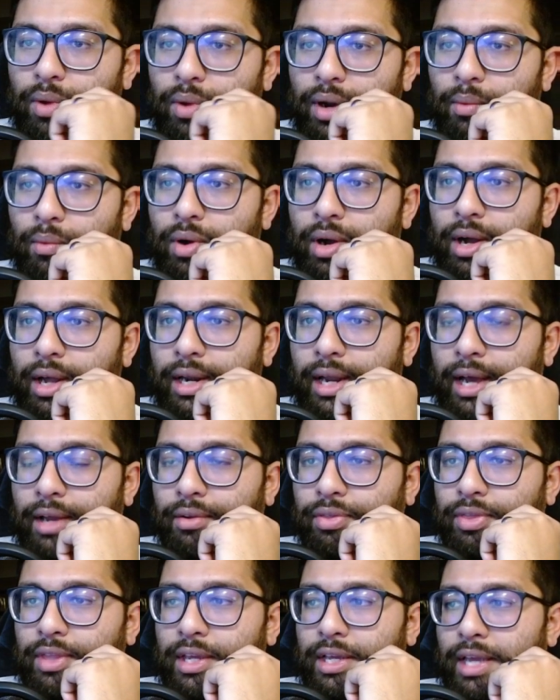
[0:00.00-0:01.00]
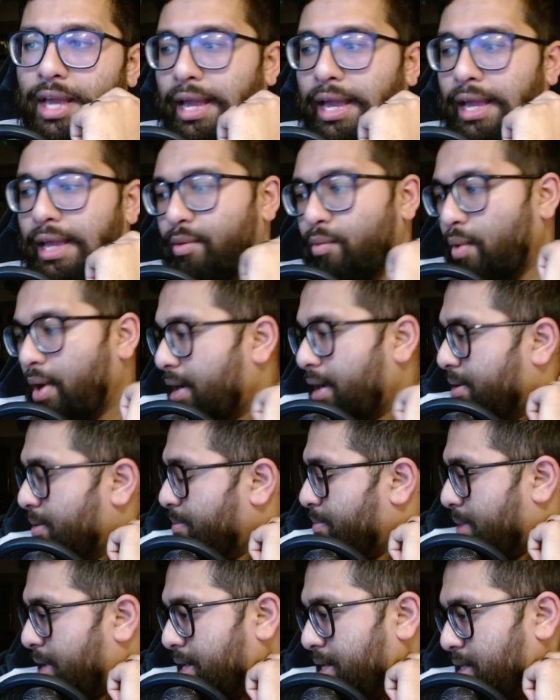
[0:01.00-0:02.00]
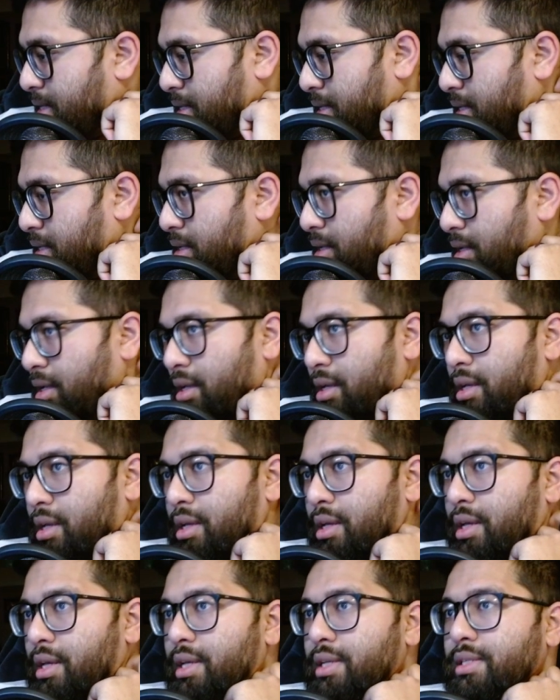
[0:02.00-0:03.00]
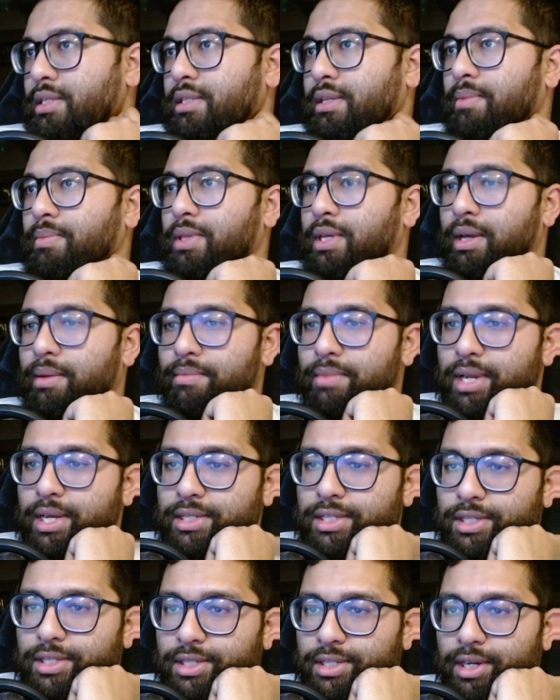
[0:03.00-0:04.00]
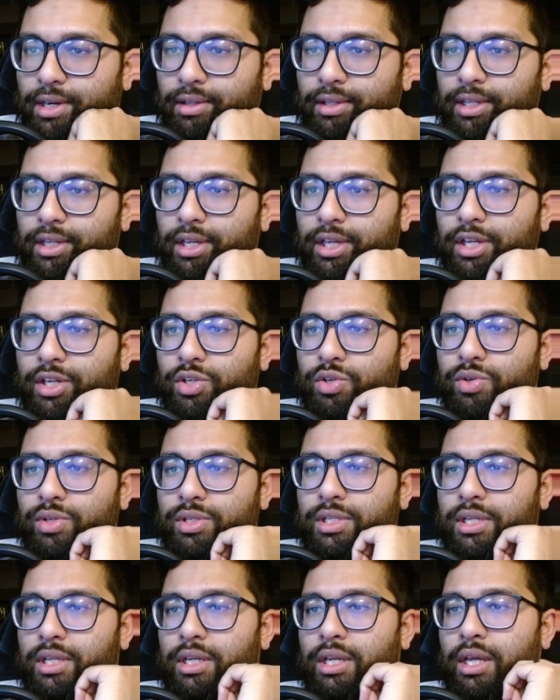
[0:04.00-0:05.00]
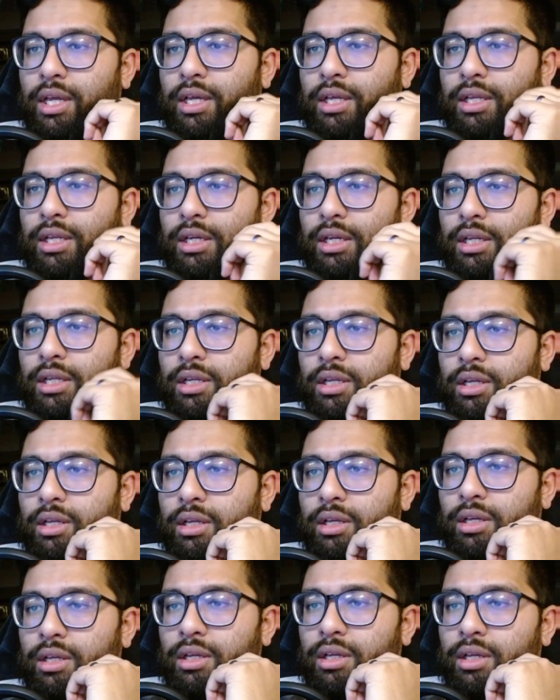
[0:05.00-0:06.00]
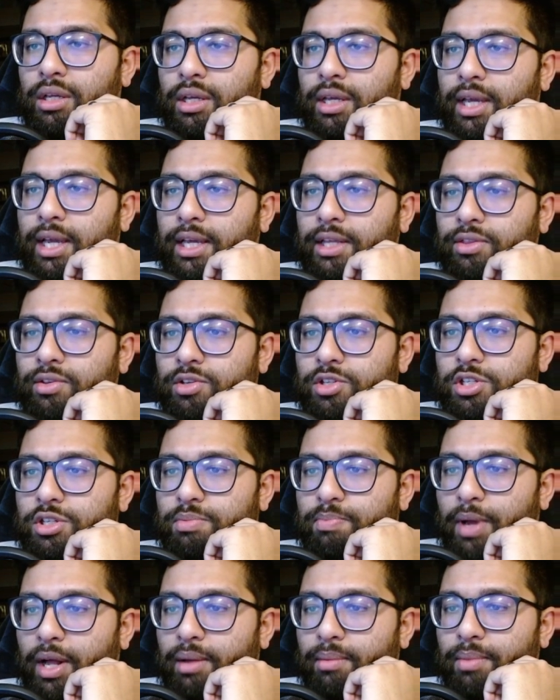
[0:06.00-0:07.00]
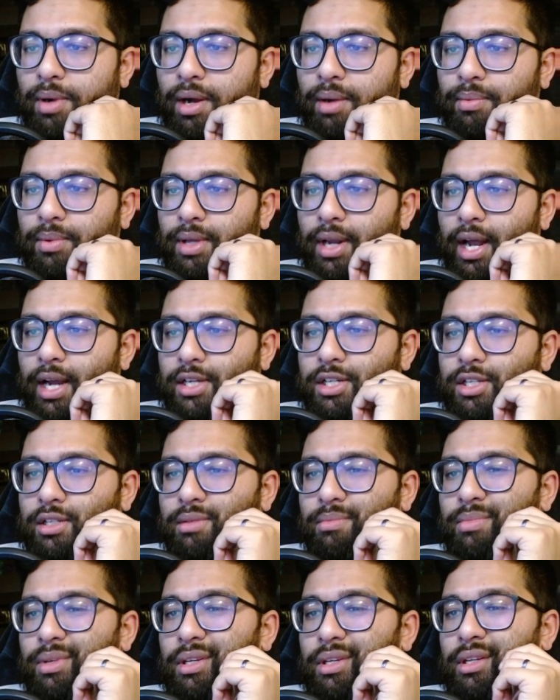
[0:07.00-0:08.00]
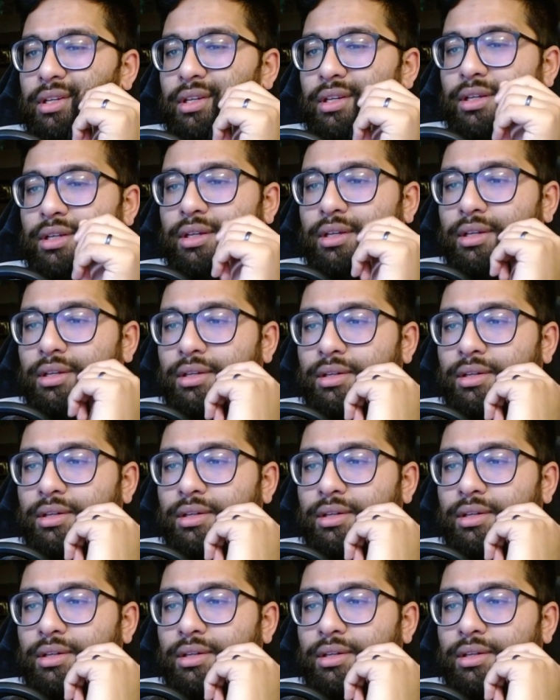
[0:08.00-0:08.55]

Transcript: I want. I don't think Haywire Mite is something I'm necessarily interested in. Aether Spellbomb could actually be